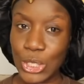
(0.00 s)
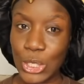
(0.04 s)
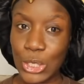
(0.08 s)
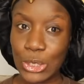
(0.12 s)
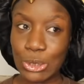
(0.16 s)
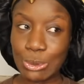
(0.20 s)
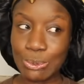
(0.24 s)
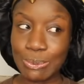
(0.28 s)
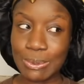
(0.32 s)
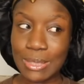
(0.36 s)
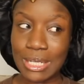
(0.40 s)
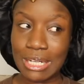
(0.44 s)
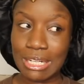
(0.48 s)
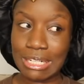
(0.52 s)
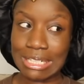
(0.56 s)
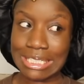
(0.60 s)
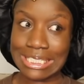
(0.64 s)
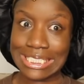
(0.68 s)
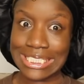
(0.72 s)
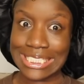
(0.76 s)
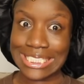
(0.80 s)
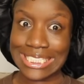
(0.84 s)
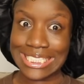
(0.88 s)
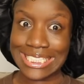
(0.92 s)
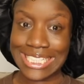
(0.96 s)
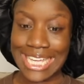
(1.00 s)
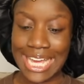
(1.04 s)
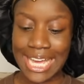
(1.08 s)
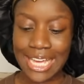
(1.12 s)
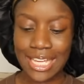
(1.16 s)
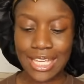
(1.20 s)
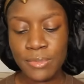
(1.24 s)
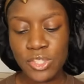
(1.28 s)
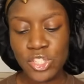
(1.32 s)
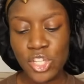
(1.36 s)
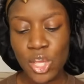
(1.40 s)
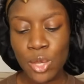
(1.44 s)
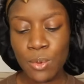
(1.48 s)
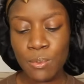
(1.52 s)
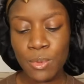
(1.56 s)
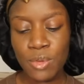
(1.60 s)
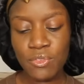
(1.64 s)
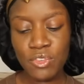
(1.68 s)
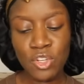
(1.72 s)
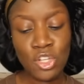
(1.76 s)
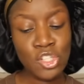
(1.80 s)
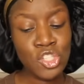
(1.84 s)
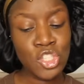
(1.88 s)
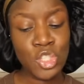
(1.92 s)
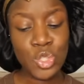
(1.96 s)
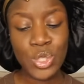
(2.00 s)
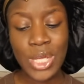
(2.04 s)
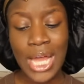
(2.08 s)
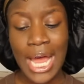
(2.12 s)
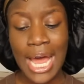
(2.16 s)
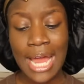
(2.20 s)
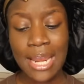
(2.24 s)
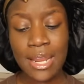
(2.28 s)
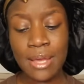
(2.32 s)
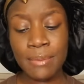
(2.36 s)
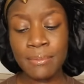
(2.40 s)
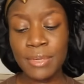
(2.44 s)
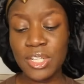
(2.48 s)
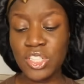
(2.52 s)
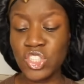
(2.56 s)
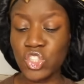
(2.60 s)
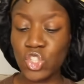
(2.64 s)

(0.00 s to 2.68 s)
know, but yeah. So moving on to Callum,